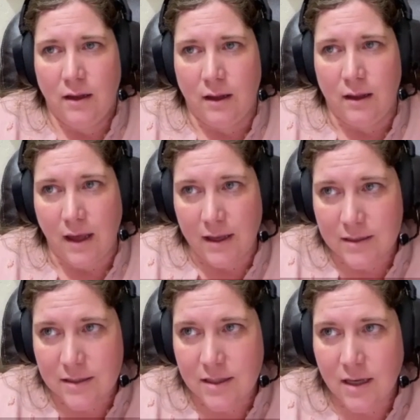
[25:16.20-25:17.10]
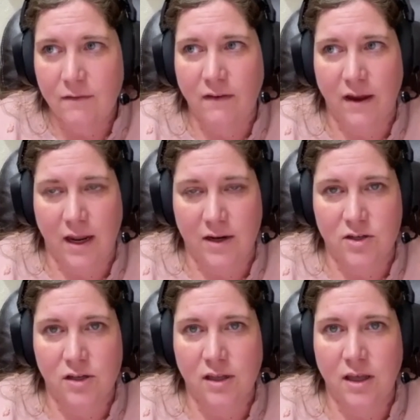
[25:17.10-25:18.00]
Yes,
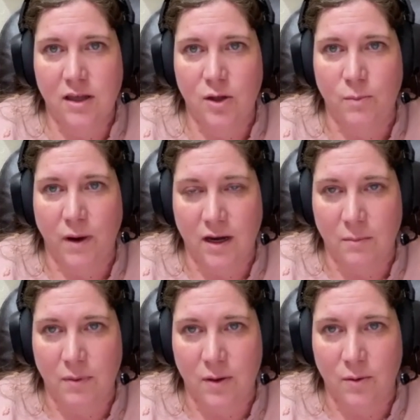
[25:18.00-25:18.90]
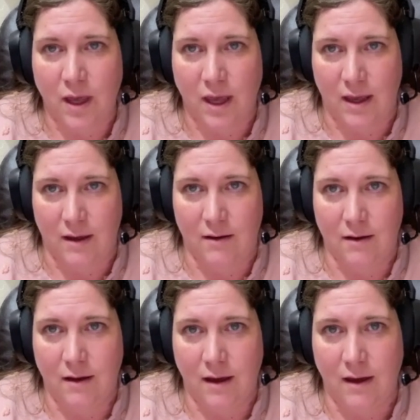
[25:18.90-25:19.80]
financially, you might not be okay
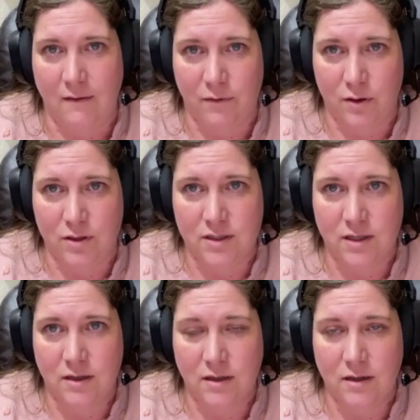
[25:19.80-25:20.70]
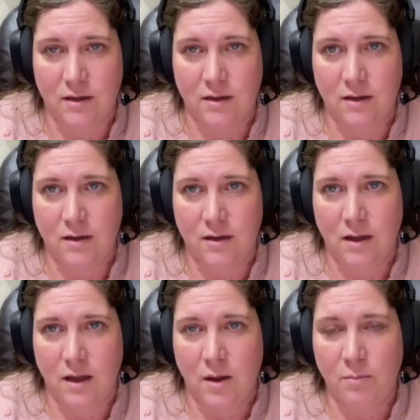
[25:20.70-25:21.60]
at first,
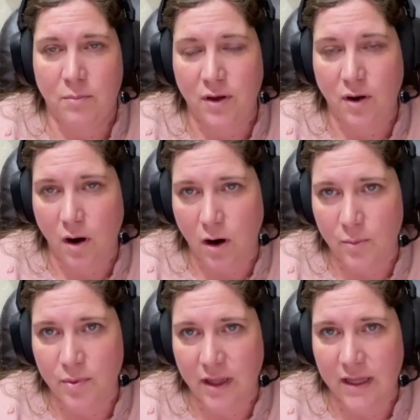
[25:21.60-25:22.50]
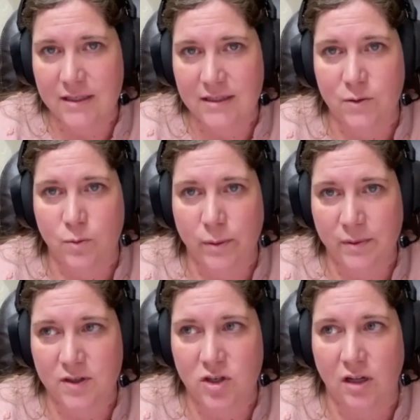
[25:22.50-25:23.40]
but there are places,
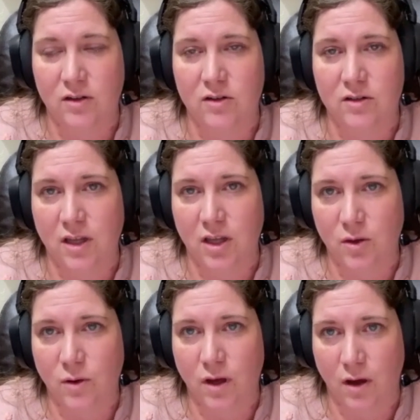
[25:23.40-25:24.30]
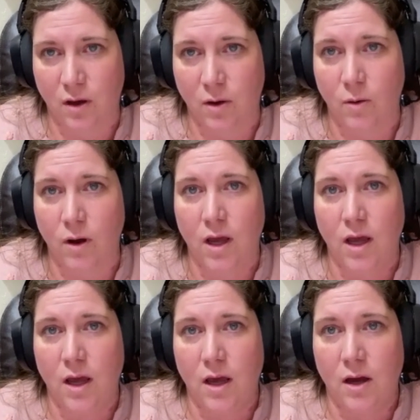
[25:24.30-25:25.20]
women's shelters, that you can go.
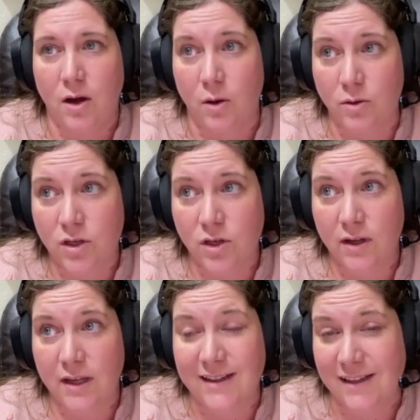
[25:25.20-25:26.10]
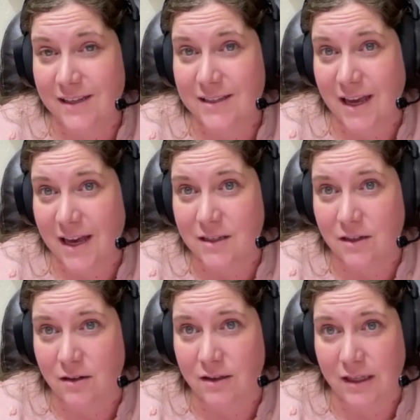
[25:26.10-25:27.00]
Go to your
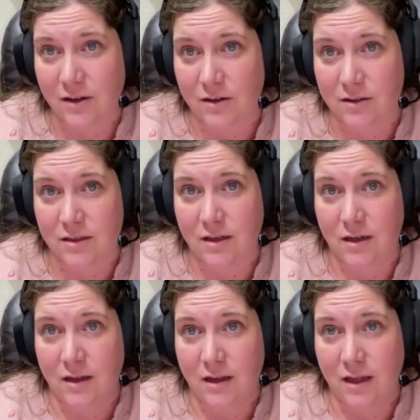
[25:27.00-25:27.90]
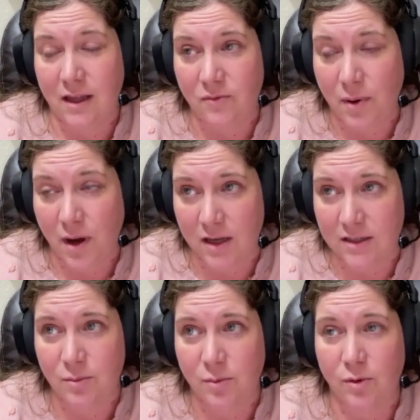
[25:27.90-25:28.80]
ecclesiastical leaders, if
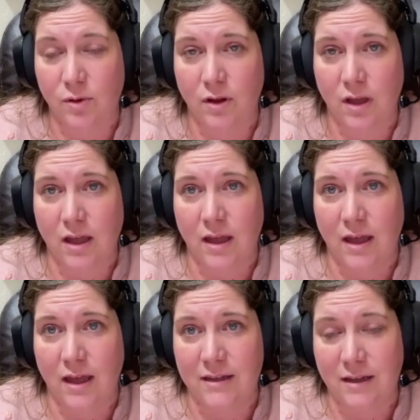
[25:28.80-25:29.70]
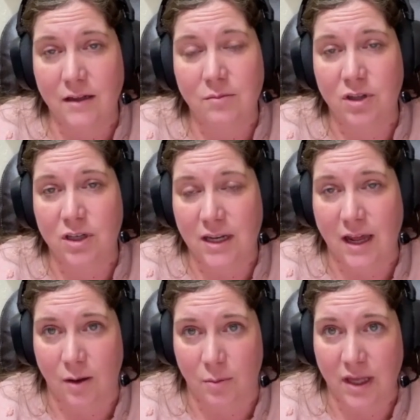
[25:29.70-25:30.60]
possible, and tell them you need
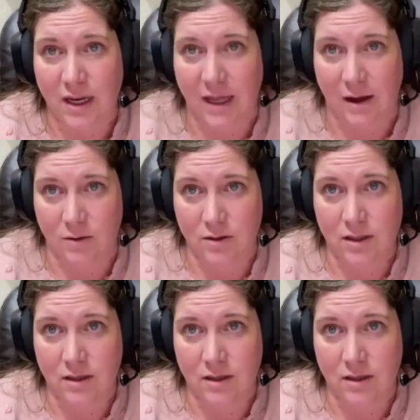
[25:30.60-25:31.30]
help getting out.